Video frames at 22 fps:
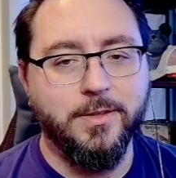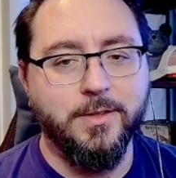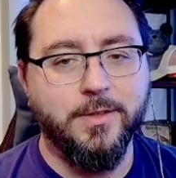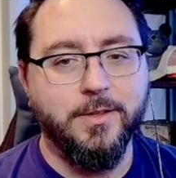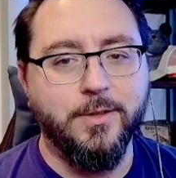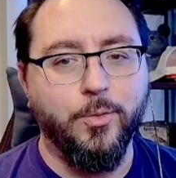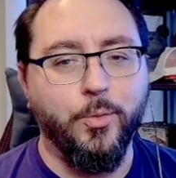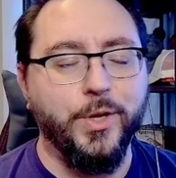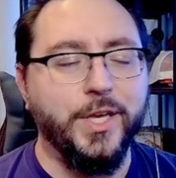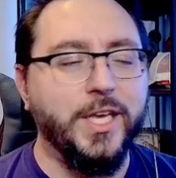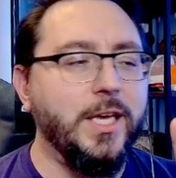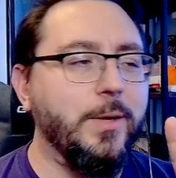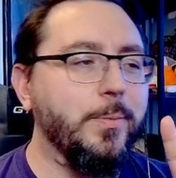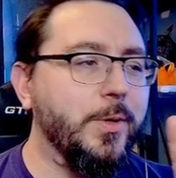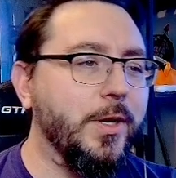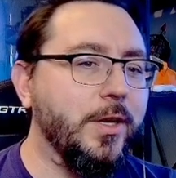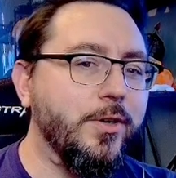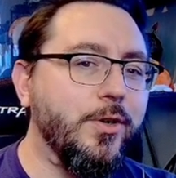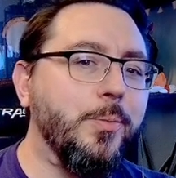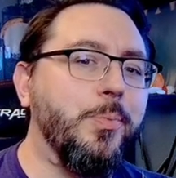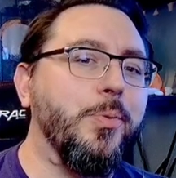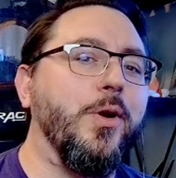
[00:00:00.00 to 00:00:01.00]
We keep it
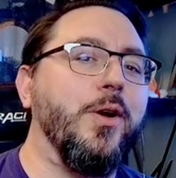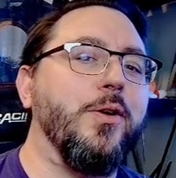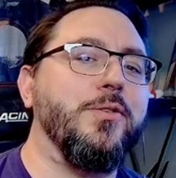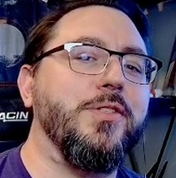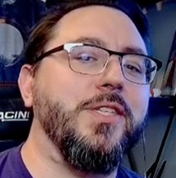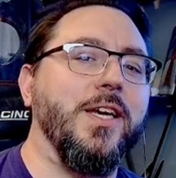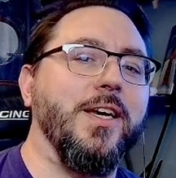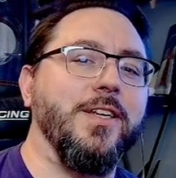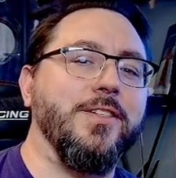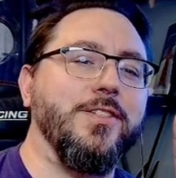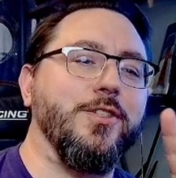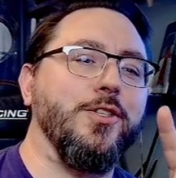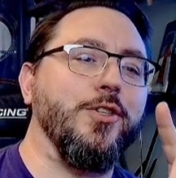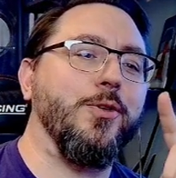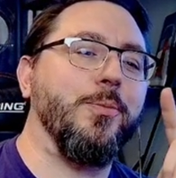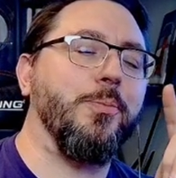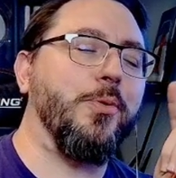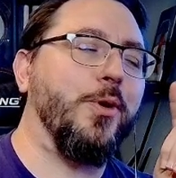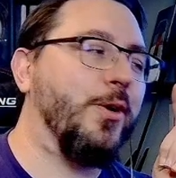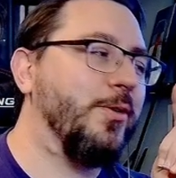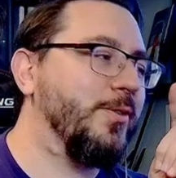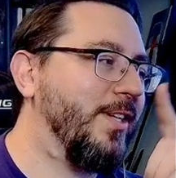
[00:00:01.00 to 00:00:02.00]
under protest. Your
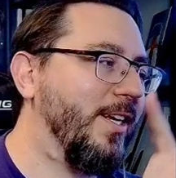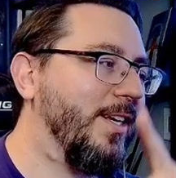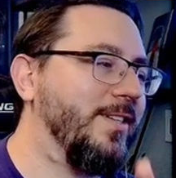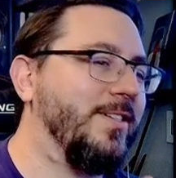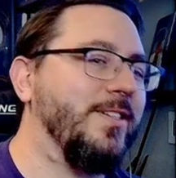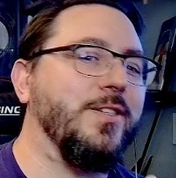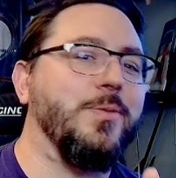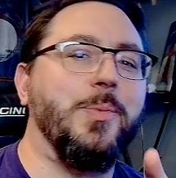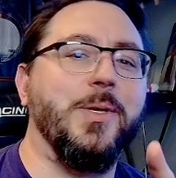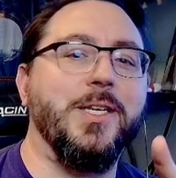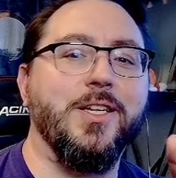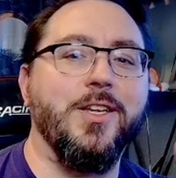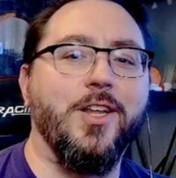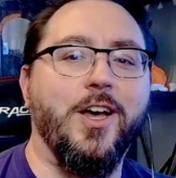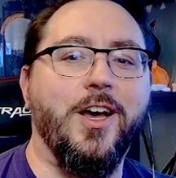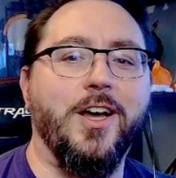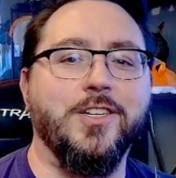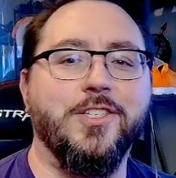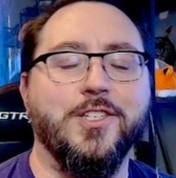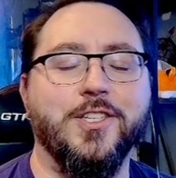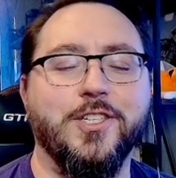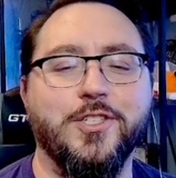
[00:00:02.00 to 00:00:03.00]
protest has been
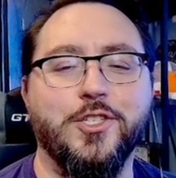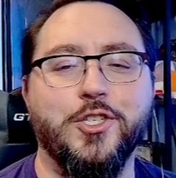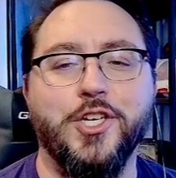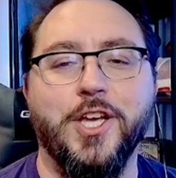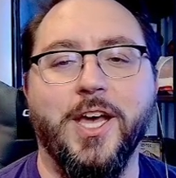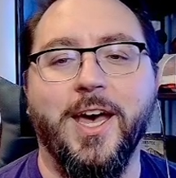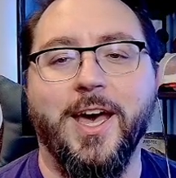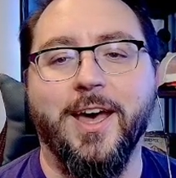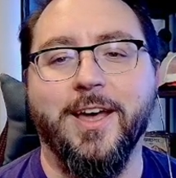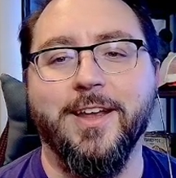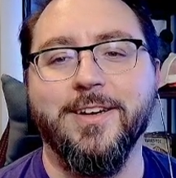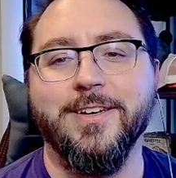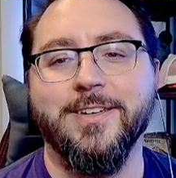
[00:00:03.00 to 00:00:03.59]
lodged in chat.